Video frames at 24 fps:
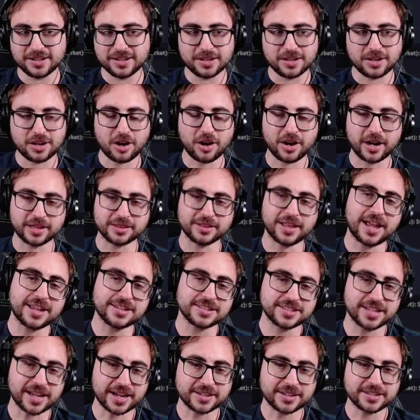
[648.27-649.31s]
All right, last
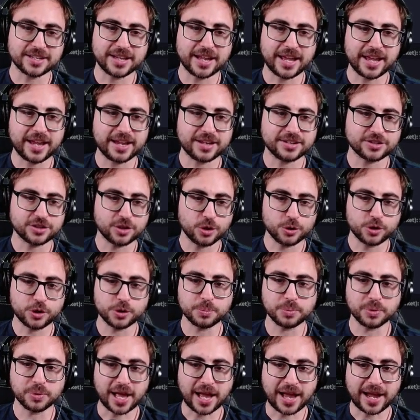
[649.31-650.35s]
deck today is Goku
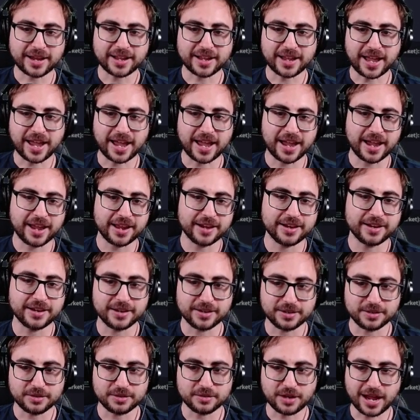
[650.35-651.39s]
Black, and
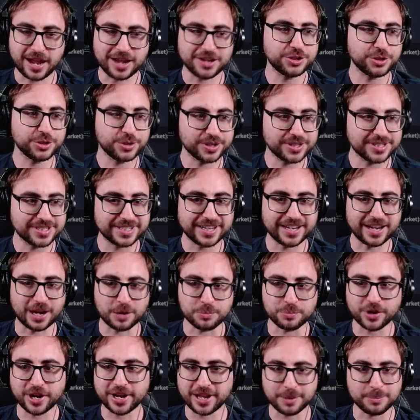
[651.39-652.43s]
as you can see, I'm
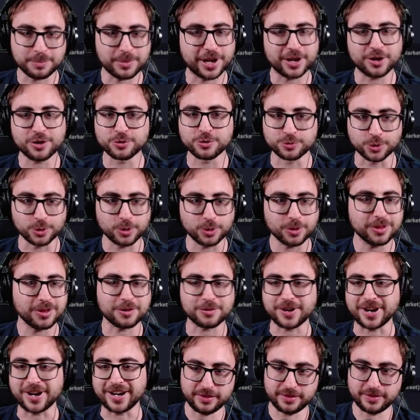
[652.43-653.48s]
breaking my own rule already.